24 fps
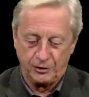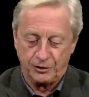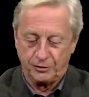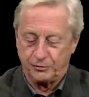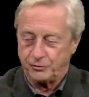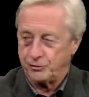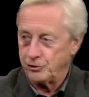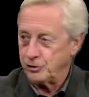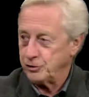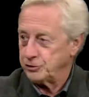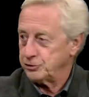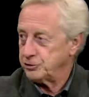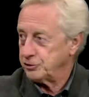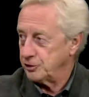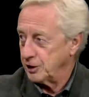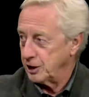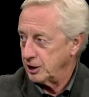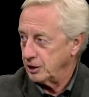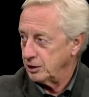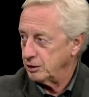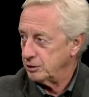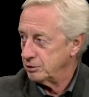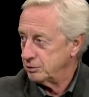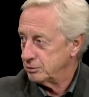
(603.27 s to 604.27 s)
the first
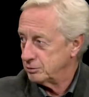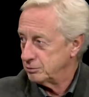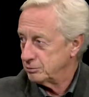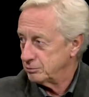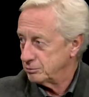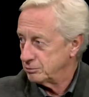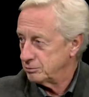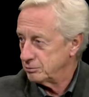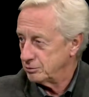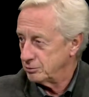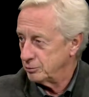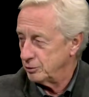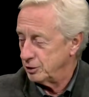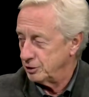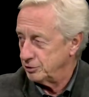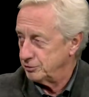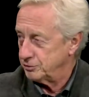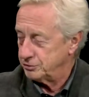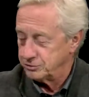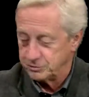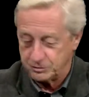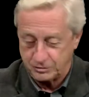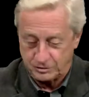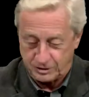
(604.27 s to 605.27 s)
thing
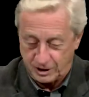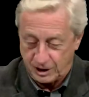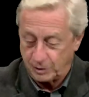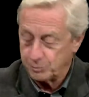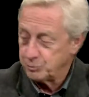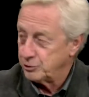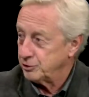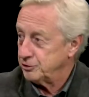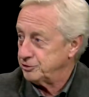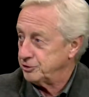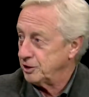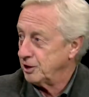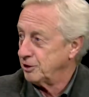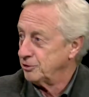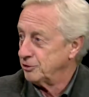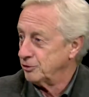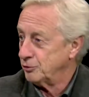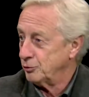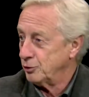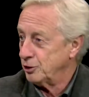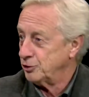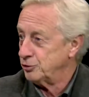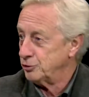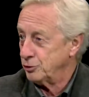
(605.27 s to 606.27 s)
was 10% of
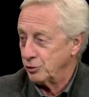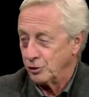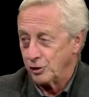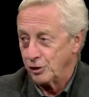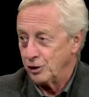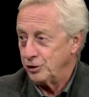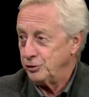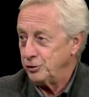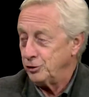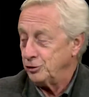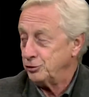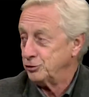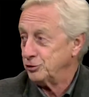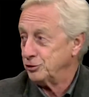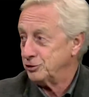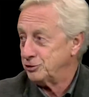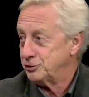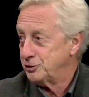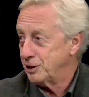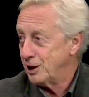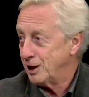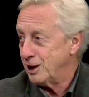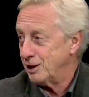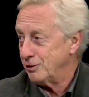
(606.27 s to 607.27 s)
what you earn you should
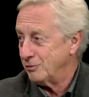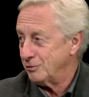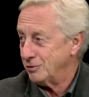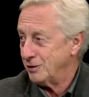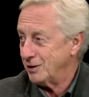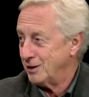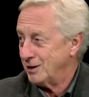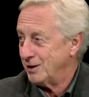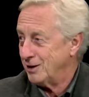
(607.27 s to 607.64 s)
save.